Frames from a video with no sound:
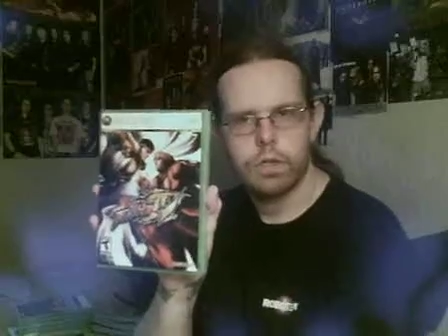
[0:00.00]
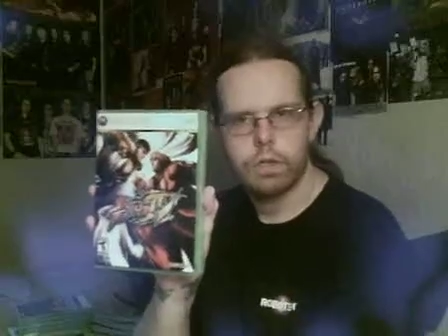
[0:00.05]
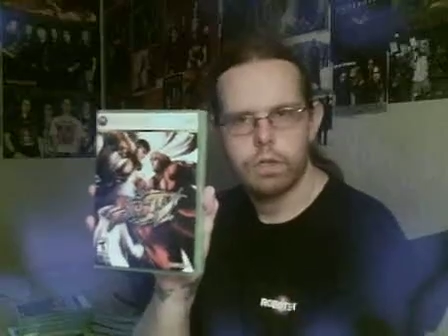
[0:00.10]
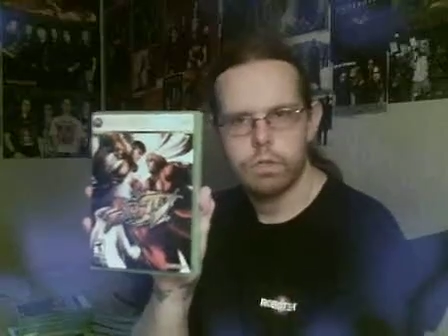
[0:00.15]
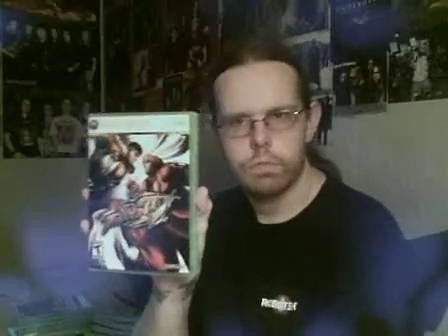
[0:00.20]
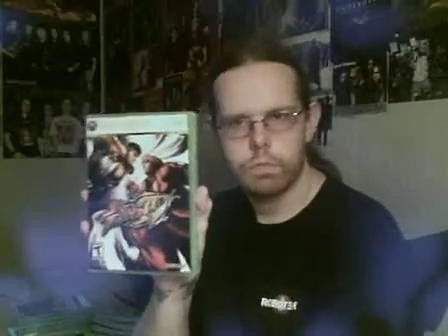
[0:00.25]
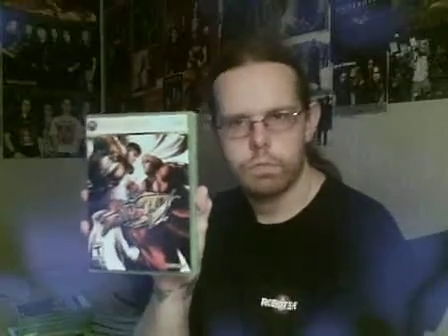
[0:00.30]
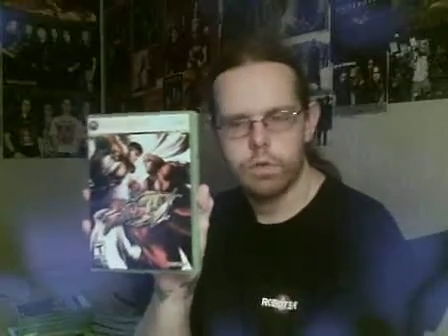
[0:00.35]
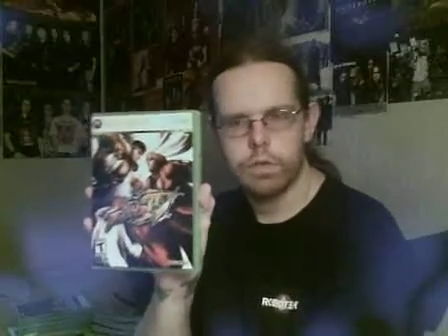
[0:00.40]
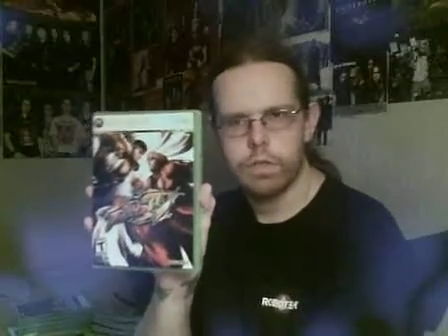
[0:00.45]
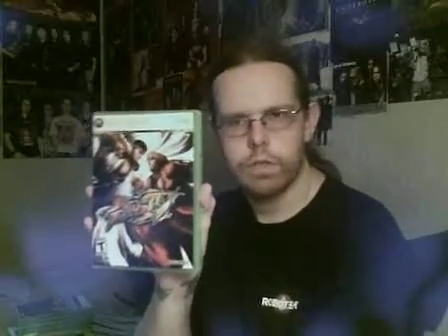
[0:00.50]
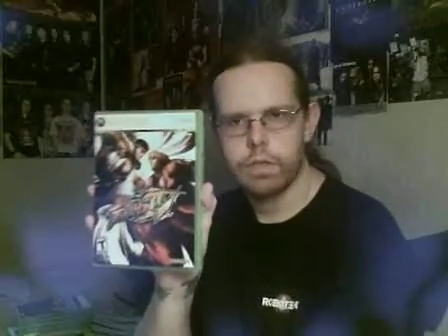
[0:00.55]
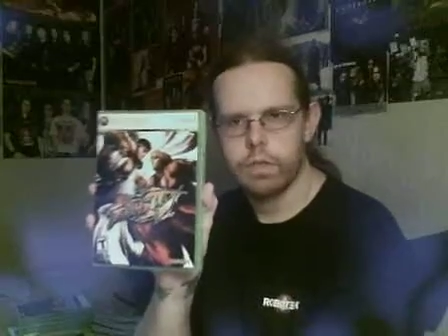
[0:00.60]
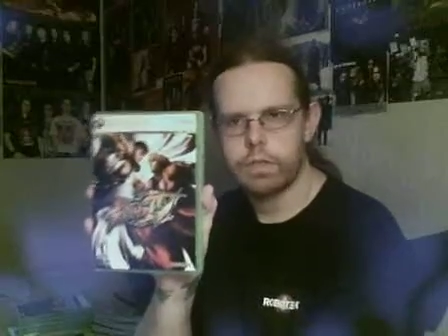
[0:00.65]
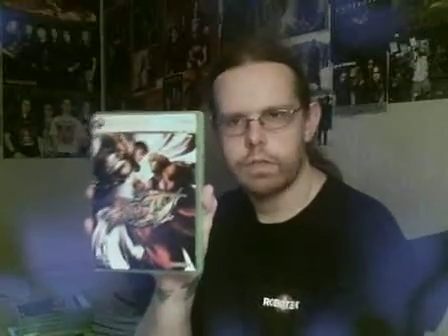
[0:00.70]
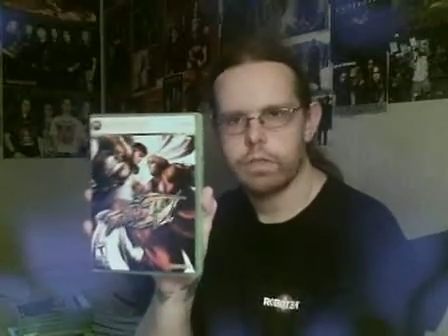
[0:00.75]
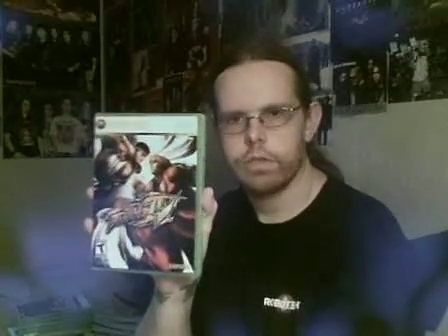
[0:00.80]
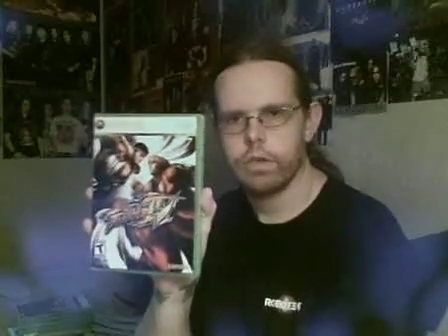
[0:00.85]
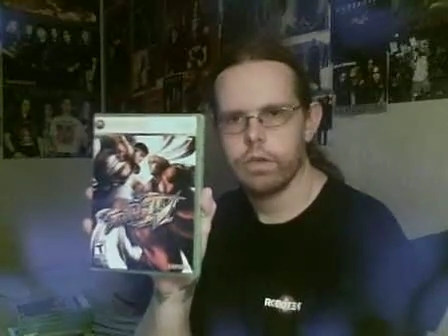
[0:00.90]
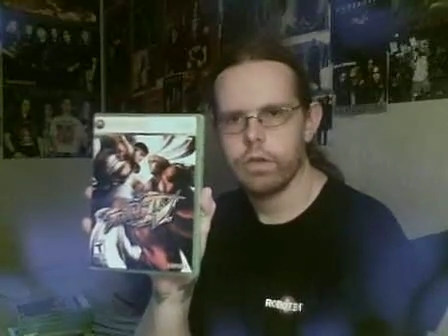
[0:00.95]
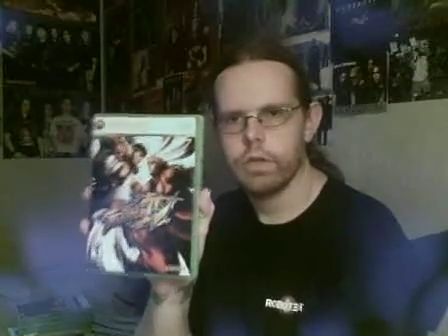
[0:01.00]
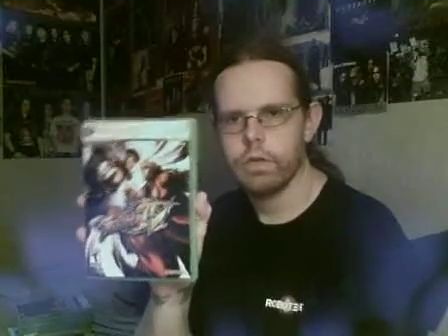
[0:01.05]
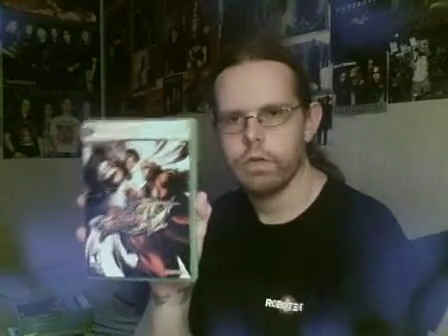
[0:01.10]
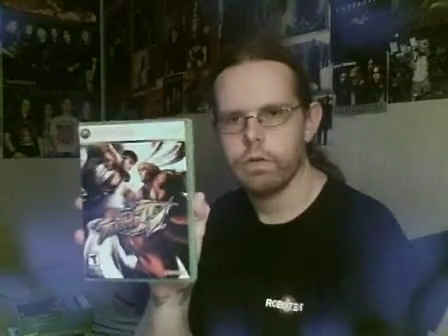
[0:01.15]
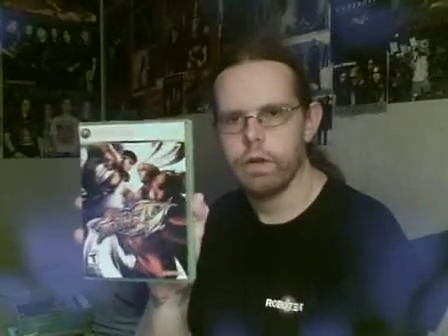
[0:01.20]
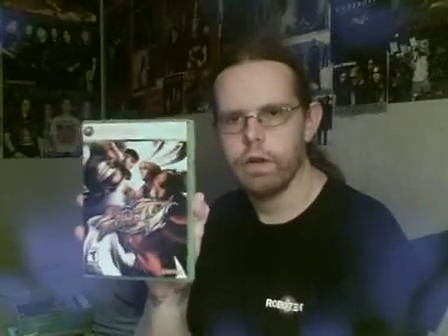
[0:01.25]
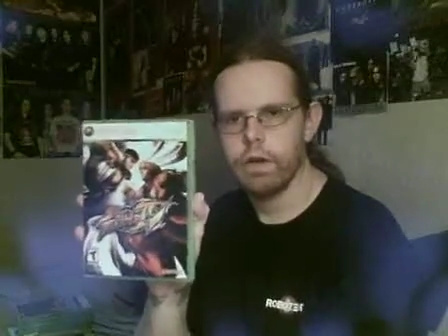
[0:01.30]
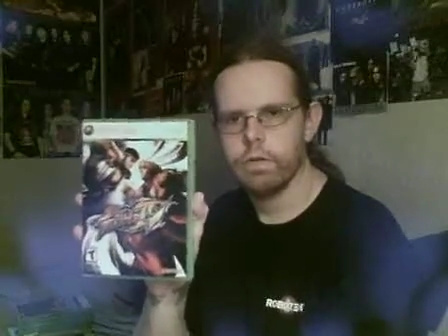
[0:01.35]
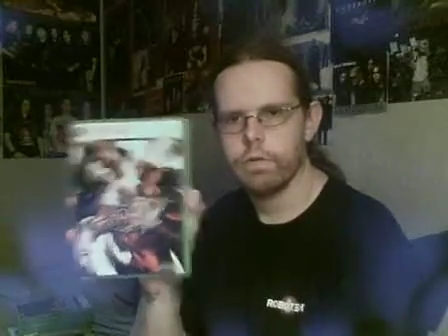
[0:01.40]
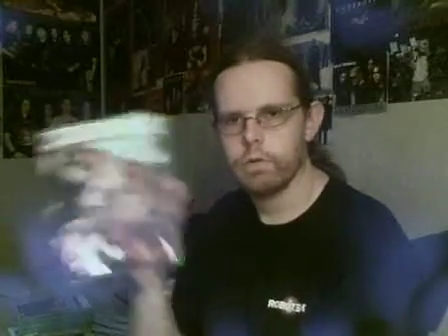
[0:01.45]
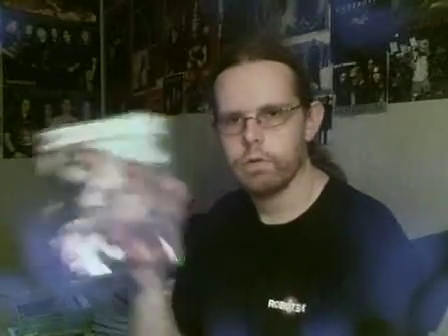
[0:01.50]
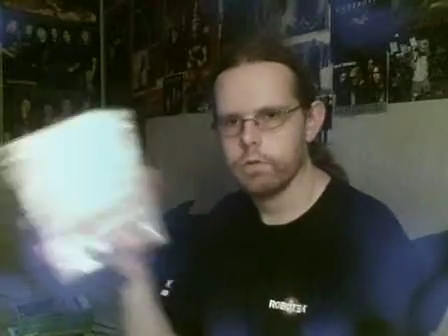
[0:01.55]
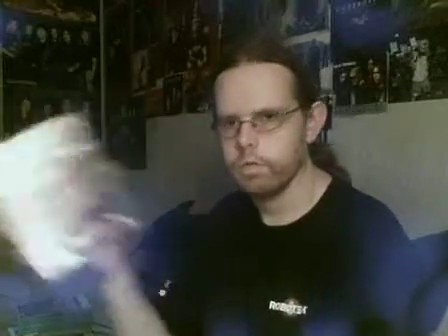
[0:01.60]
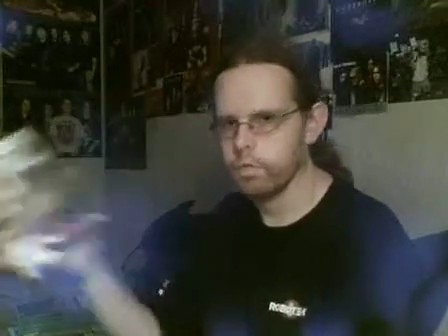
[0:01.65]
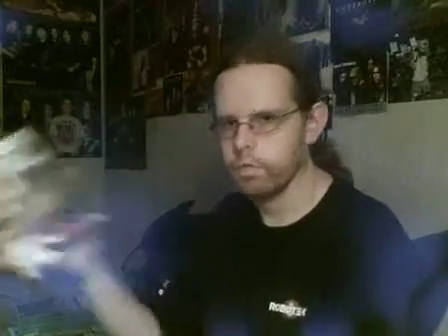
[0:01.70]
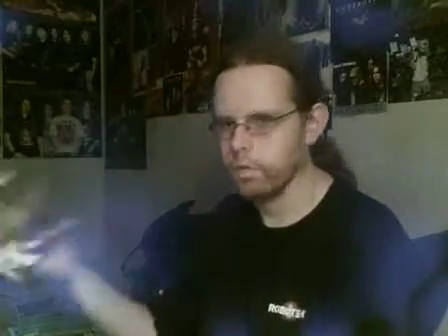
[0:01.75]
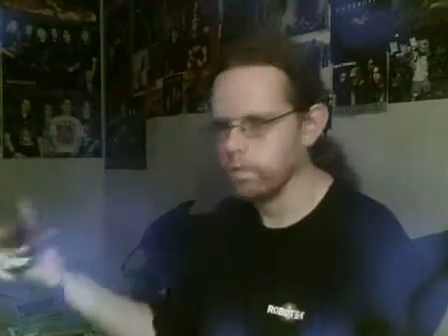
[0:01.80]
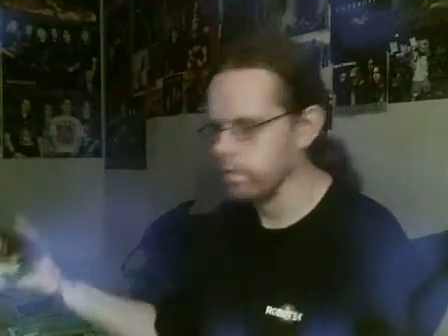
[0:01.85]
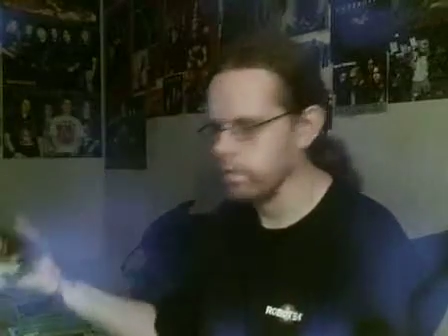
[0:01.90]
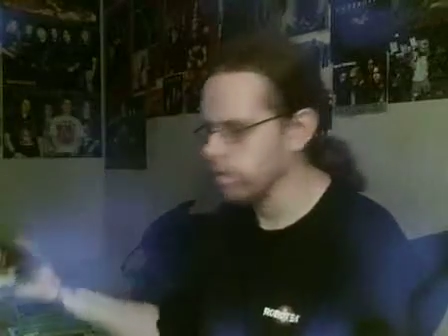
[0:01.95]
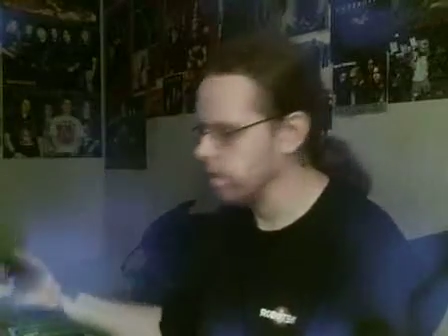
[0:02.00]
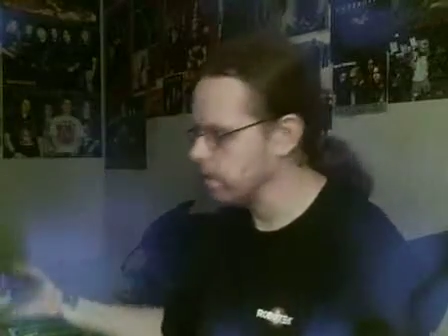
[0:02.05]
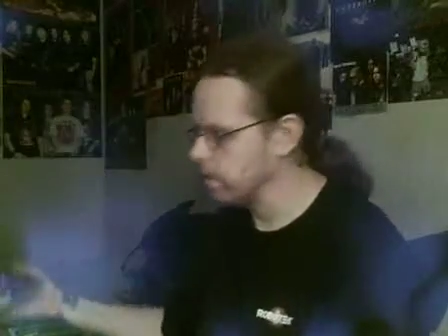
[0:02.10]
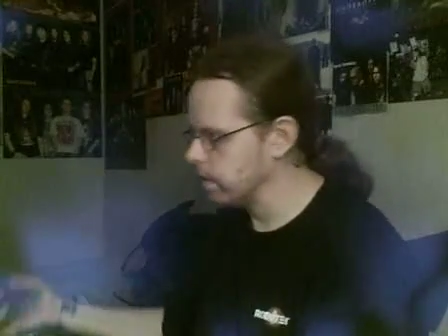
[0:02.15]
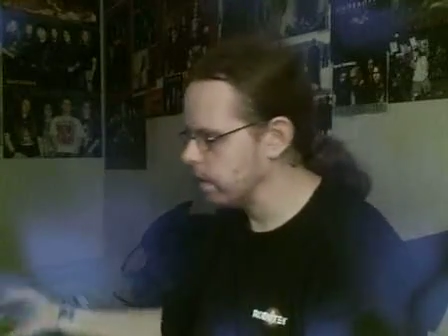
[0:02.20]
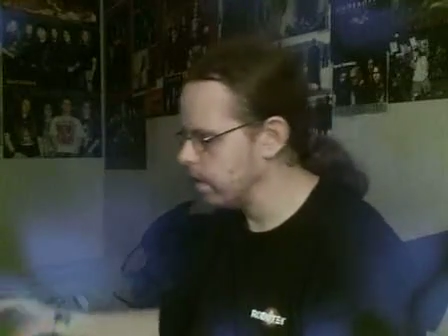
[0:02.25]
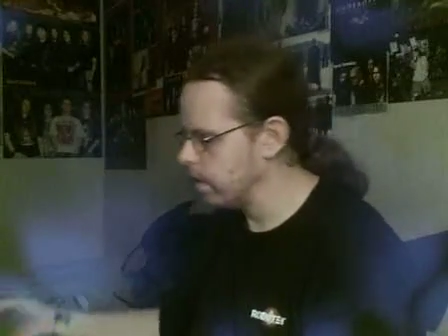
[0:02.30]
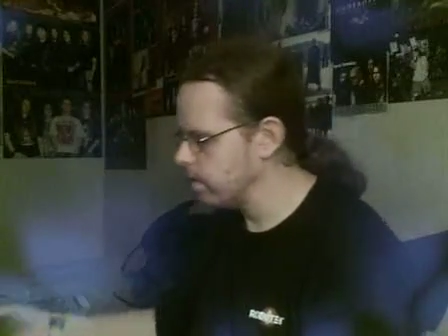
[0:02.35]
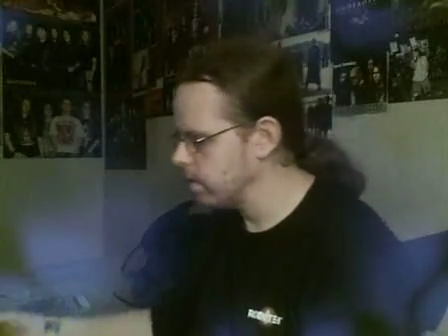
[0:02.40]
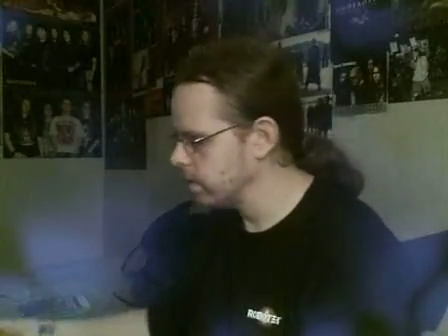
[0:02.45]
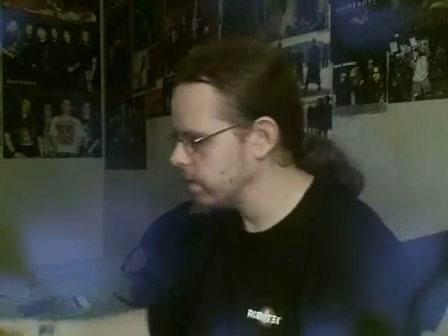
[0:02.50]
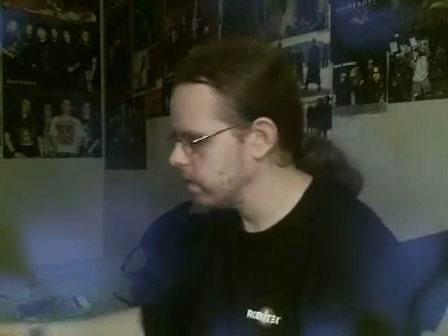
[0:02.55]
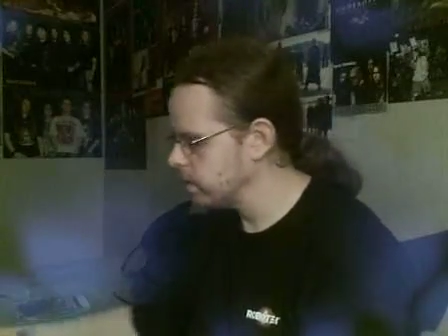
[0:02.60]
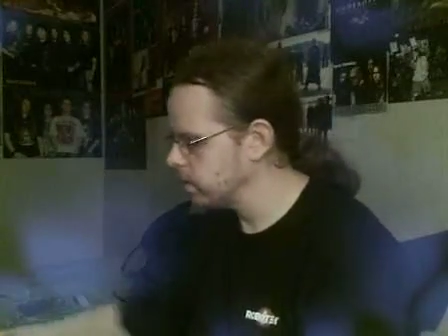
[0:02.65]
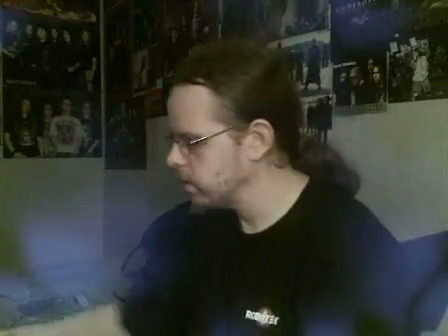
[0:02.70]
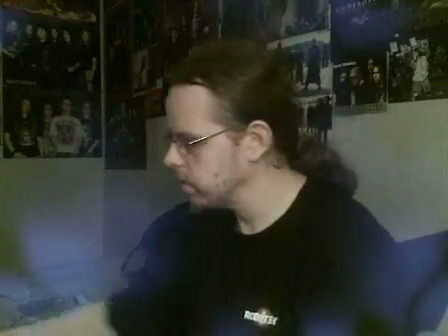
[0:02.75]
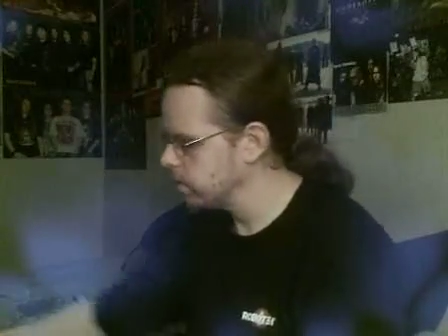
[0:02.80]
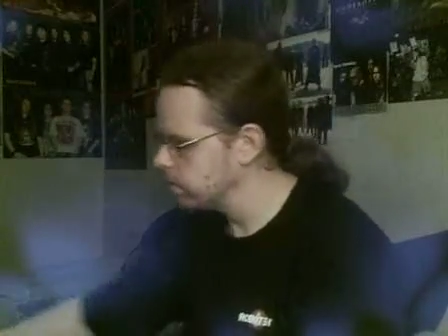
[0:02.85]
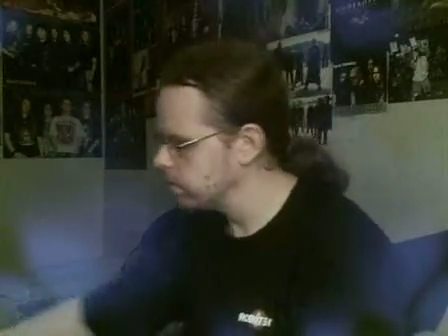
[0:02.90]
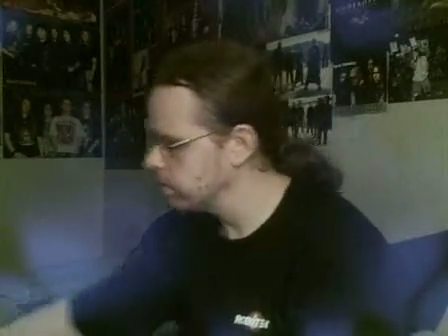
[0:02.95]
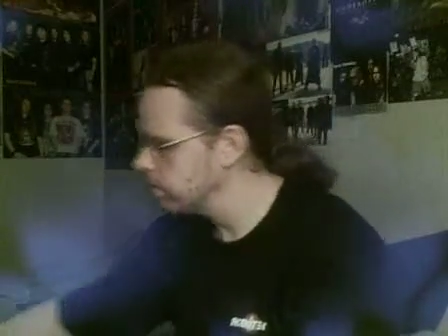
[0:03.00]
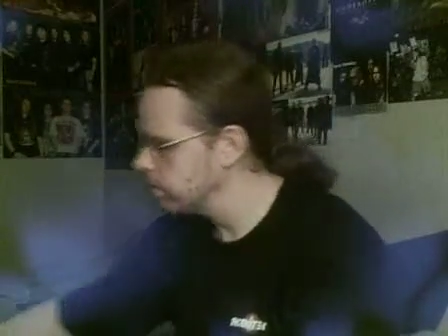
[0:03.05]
It's really like stunning graphics for, you know, a combination of